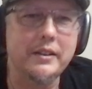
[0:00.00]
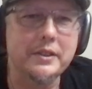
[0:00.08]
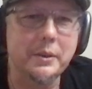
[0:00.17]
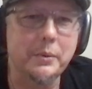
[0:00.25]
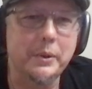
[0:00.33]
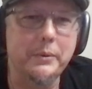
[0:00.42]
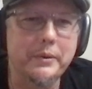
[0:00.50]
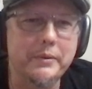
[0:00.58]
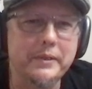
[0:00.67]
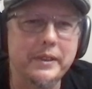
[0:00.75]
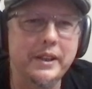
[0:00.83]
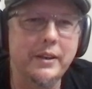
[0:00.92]
so we were
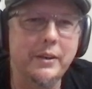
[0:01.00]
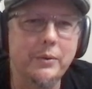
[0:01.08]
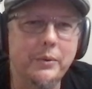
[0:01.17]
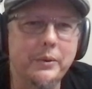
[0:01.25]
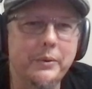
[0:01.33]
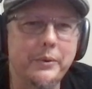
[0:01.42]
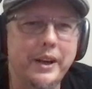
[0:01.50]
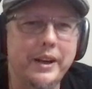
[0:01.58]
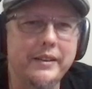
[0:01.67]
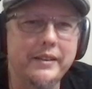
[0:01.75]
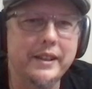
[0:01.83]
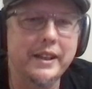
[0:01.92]

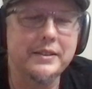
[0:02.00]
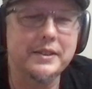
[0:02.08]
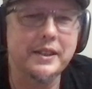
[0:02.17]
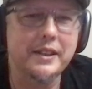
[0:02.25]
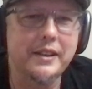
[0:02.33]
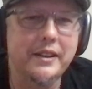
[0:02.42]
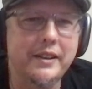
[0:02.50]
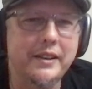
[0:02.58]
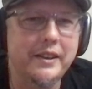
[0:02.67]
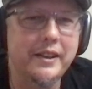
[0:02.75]
right dead center, and